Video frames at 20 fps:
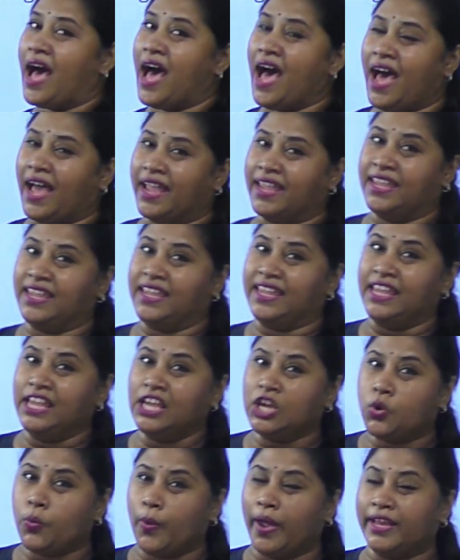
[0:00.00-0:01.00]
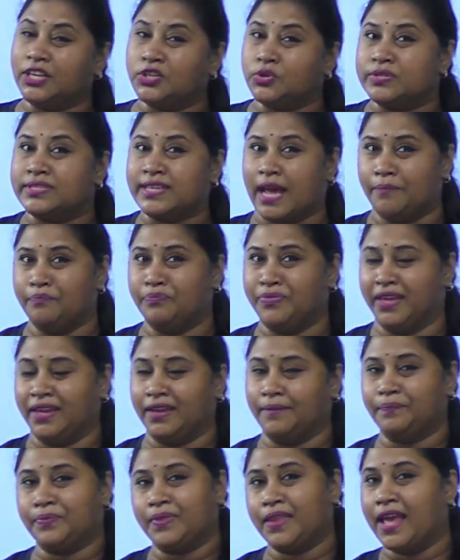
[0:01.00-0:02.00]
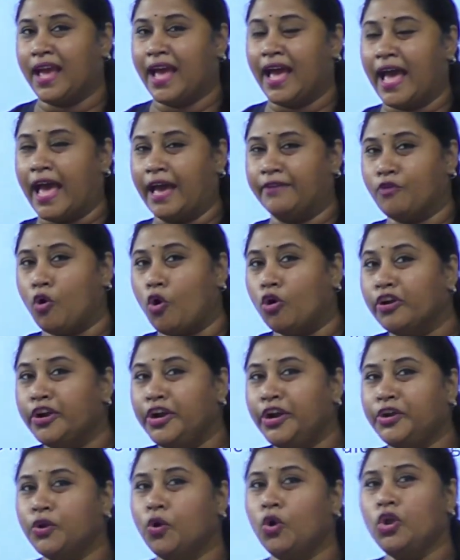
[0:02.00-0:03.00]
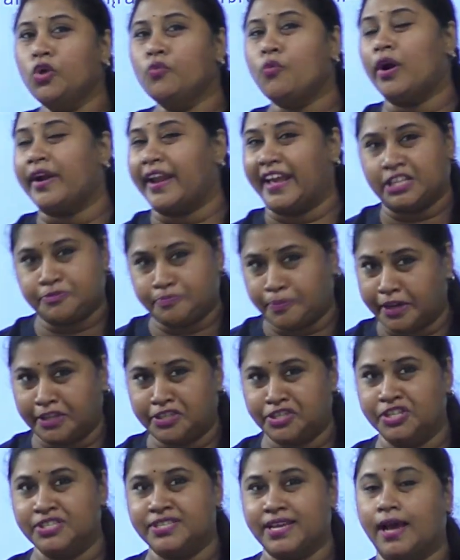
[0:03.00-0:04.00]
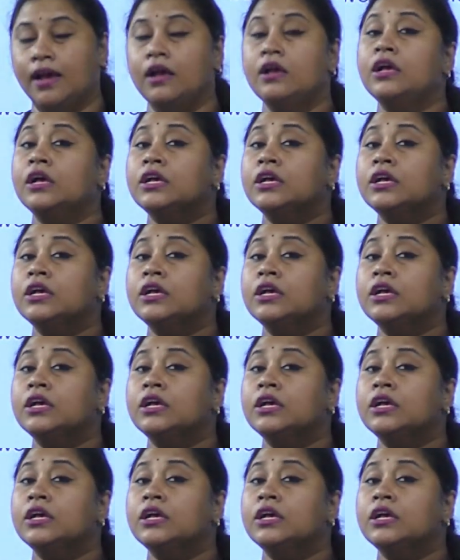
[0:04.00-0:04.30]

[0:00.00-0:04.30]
I equate to something, I have already told you what expressions are.